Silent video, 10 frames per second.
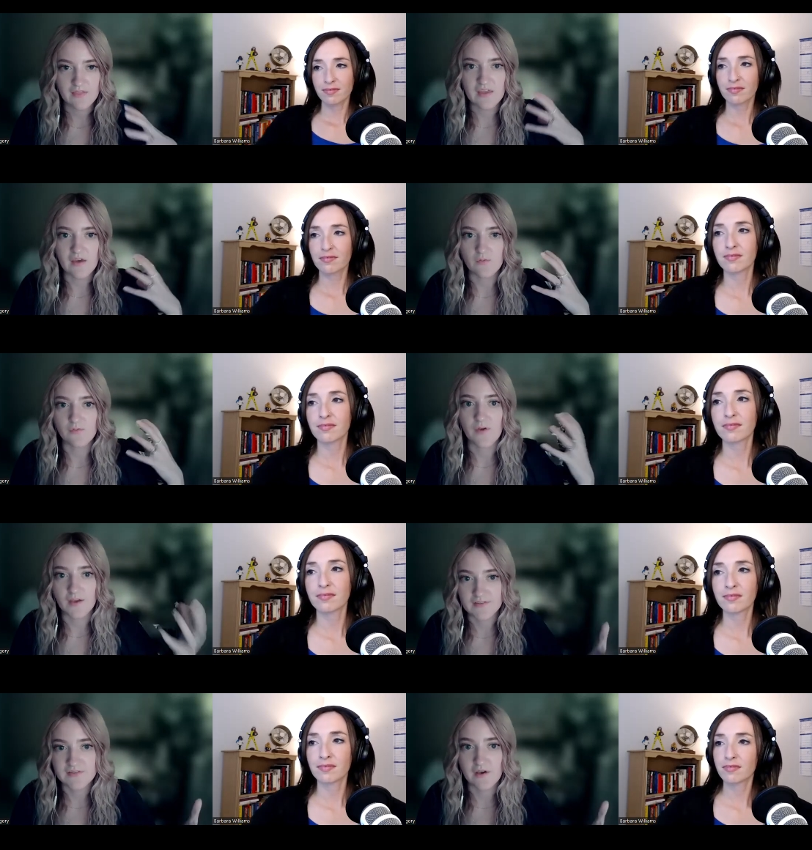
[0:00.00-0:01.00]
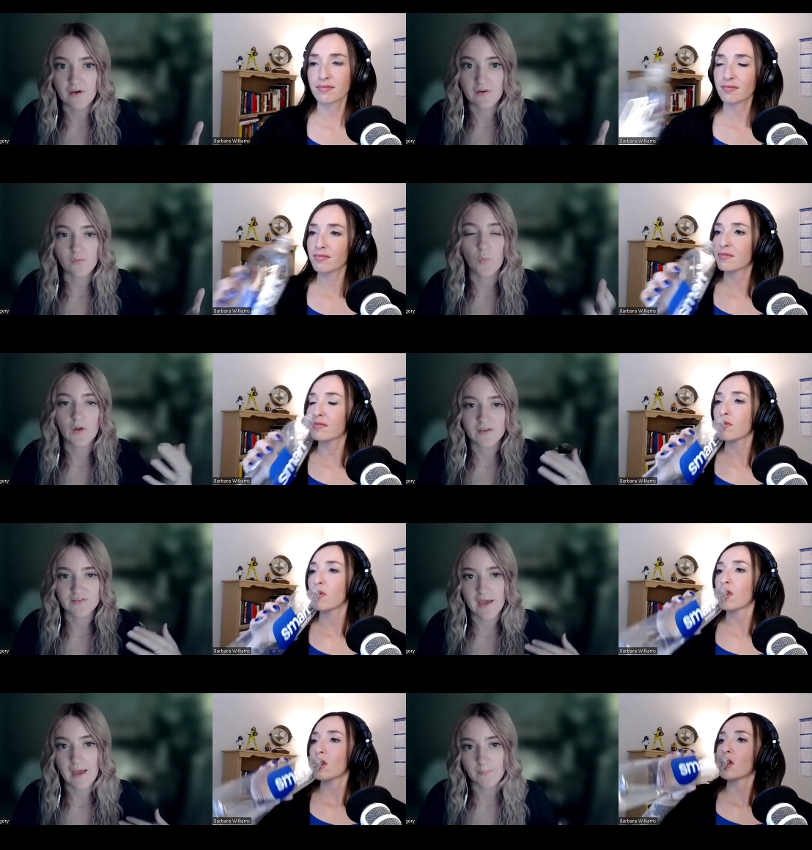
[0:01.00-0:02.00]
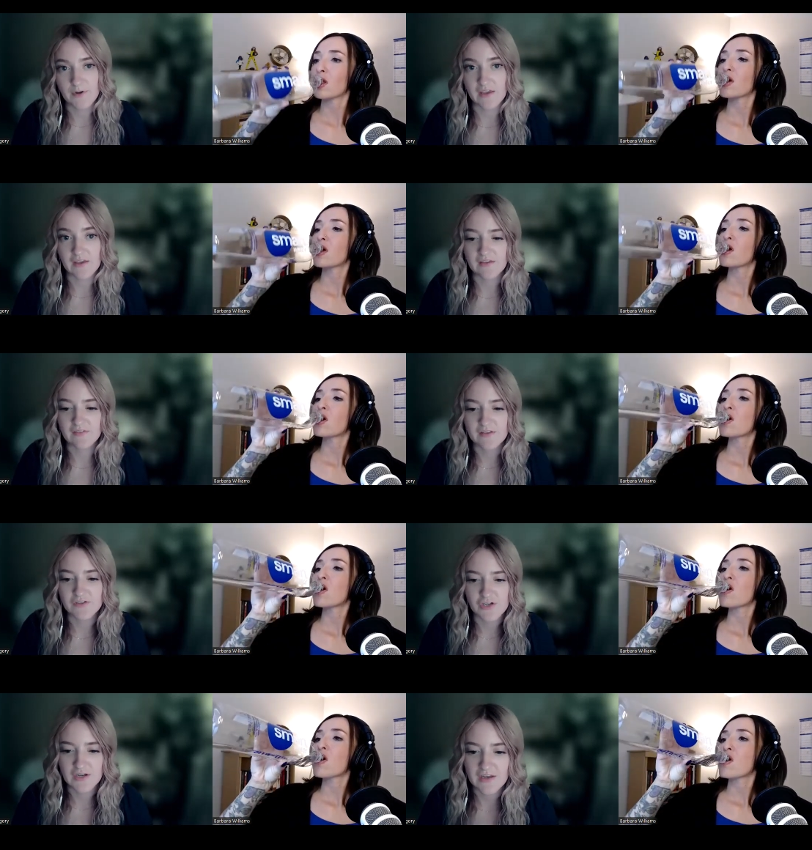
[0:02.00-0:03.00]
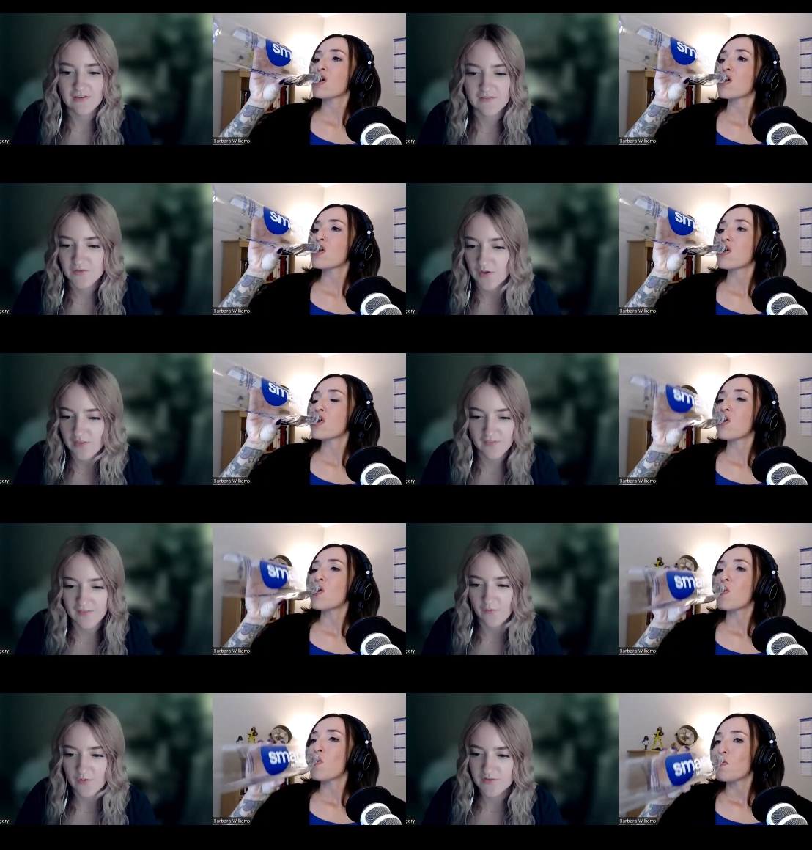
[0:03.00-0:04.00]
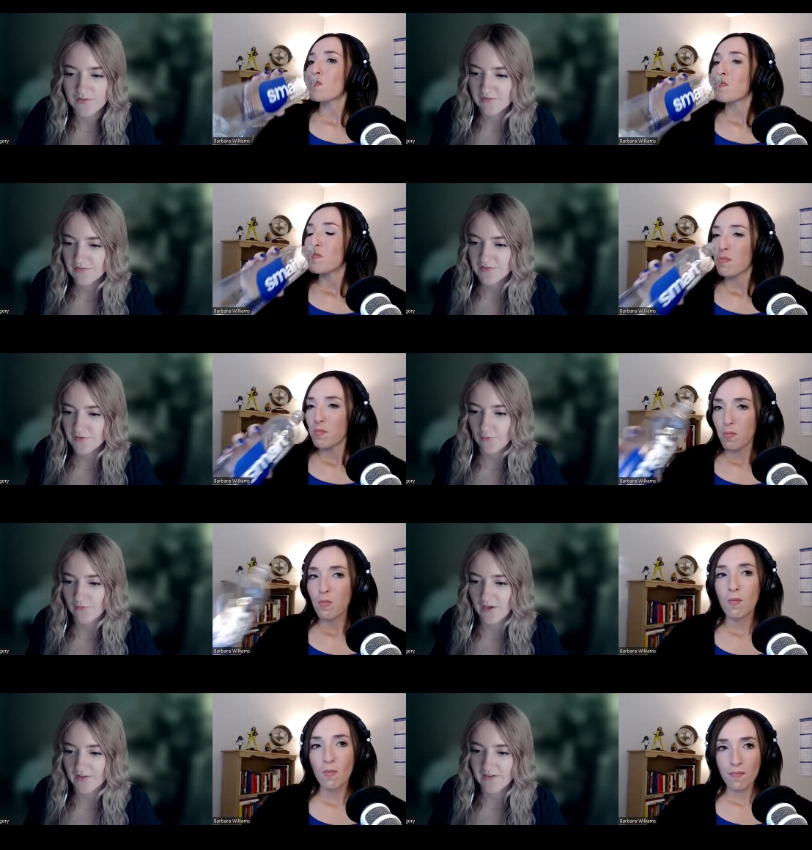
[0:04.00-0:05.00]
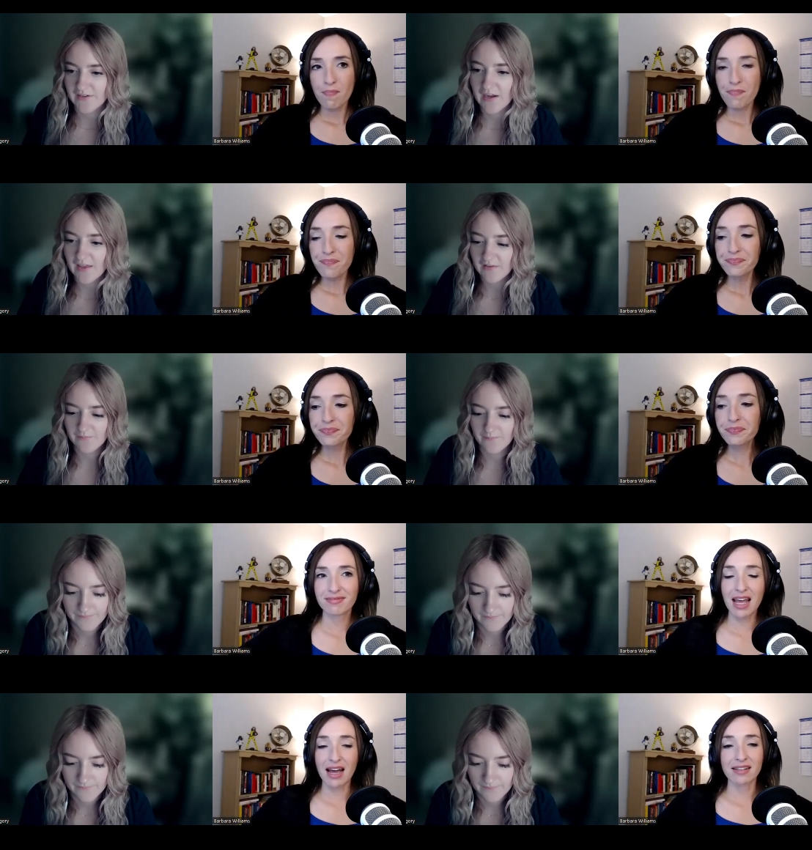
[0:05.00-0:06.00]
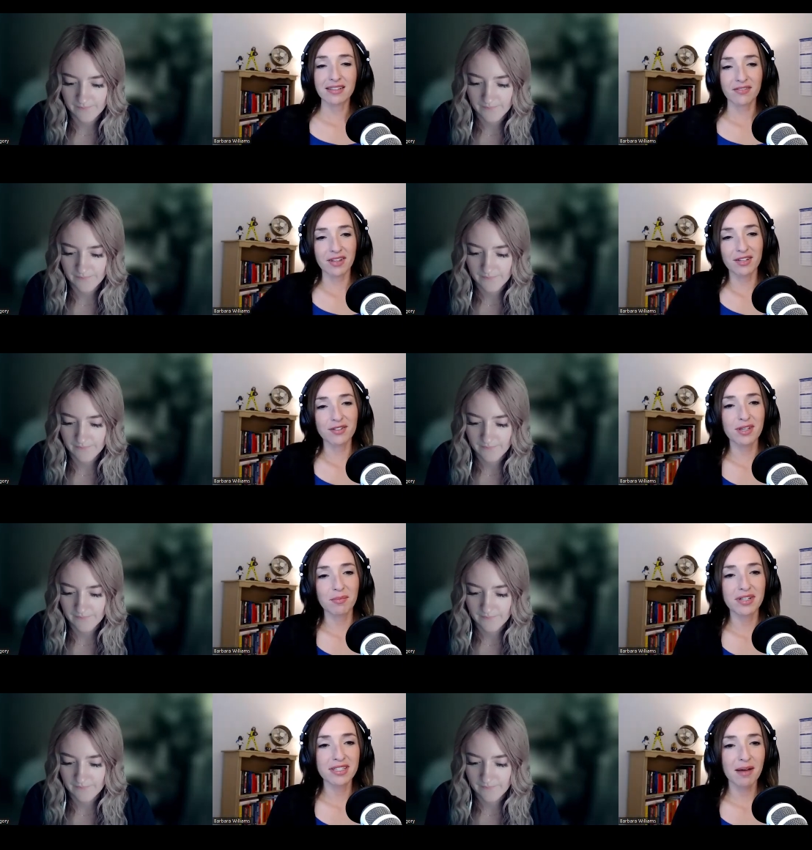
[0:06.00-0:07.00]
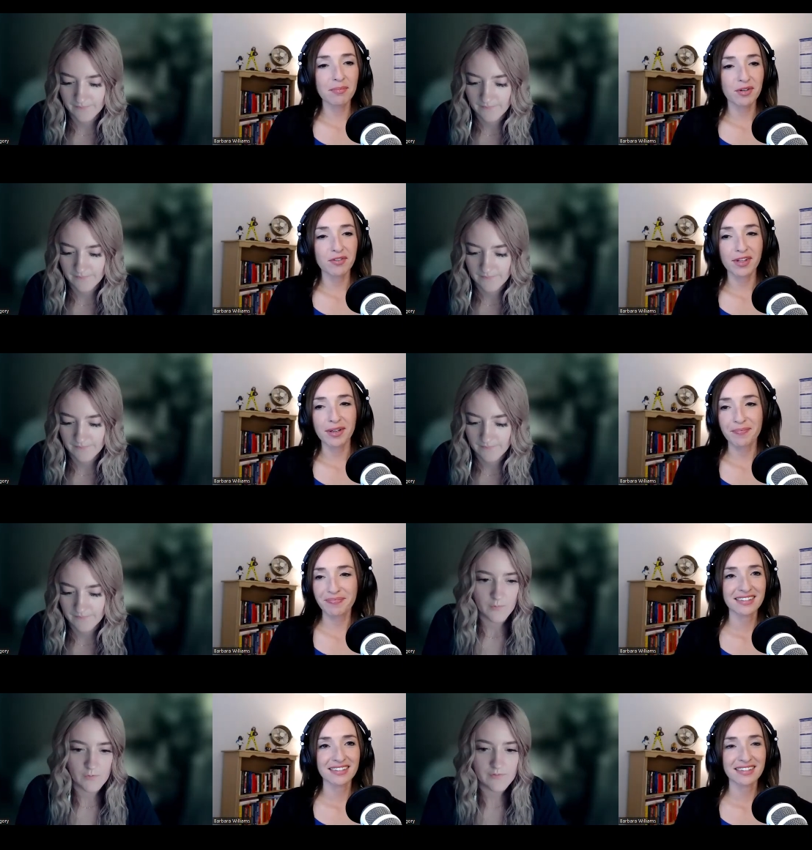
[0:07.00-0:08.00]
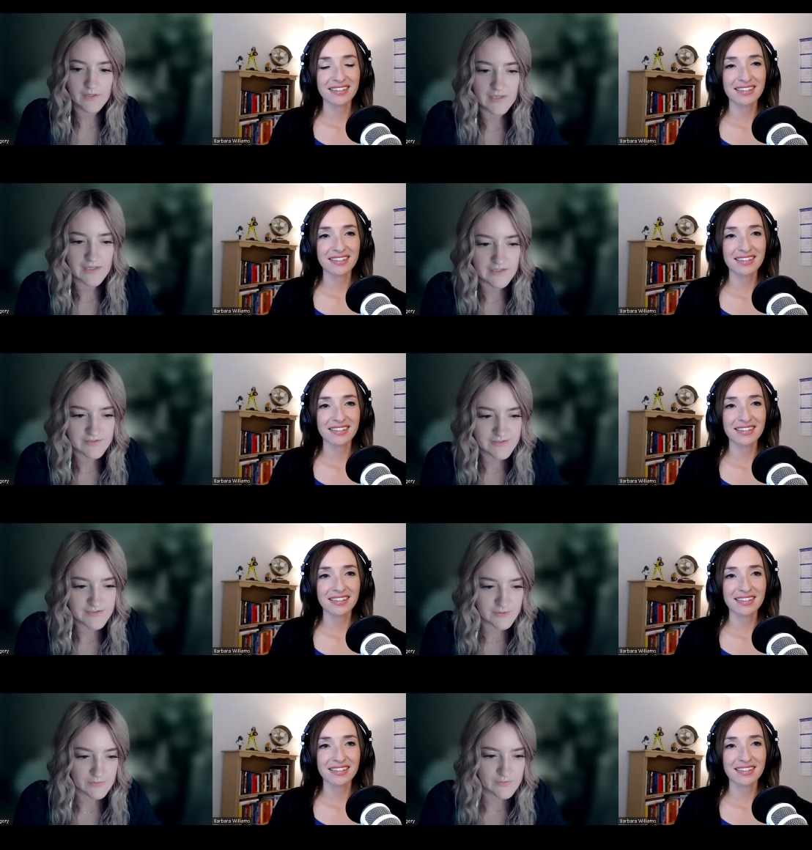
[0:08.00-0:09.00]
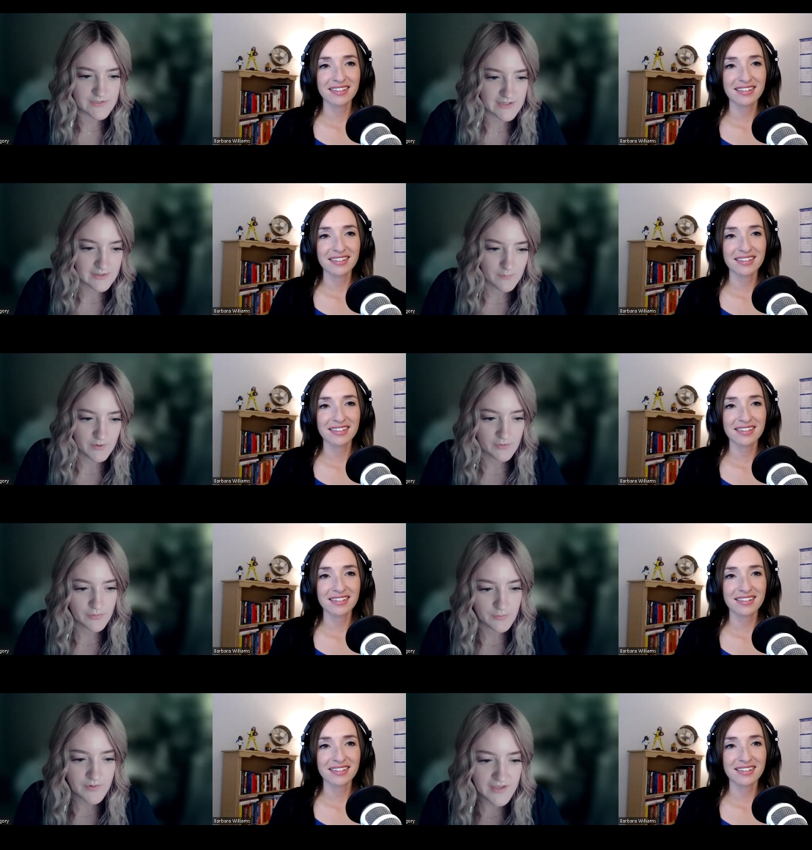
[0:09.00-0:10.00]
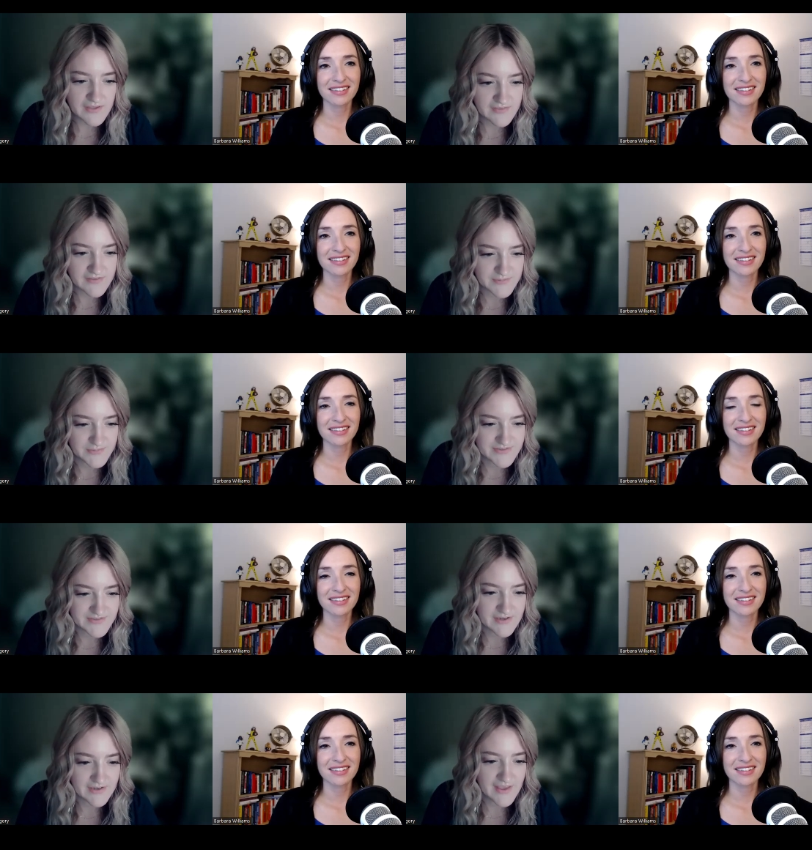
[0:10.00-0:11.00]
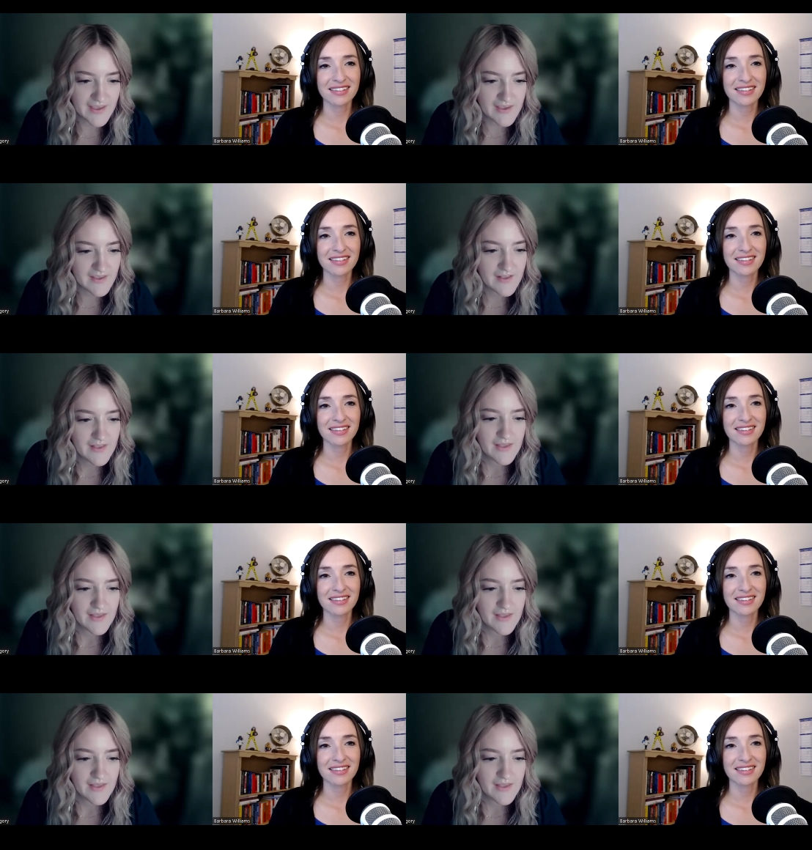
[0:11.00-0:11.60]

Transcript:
Speaker 1: the effects of what is happening in the genie. So I thought that was so fascinating.
Speaker 2: Yeah, definitely. You summarized that beautifully. Moving
Speaker 1: into day number three, this was Sunday.